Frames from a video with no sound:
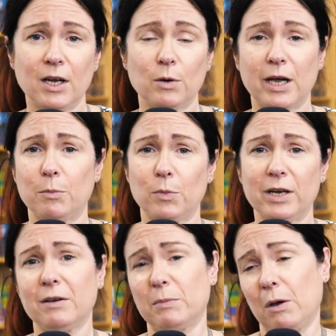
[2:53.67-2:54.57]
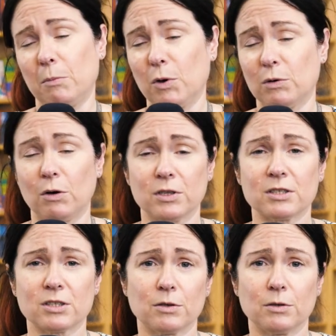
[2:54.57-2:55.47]
Um, we, among other
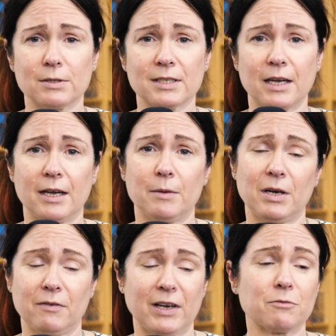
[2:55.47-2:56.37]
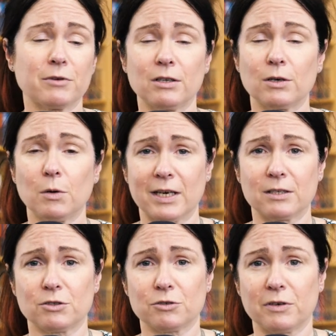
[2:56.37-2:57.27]
schools, um, have had real
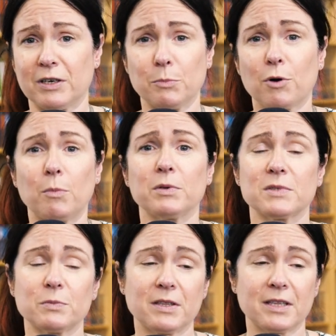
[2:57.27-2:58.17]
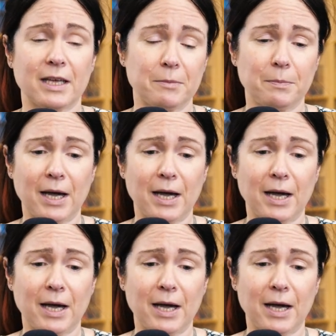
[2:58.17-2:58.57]
quite terrific problems with the um,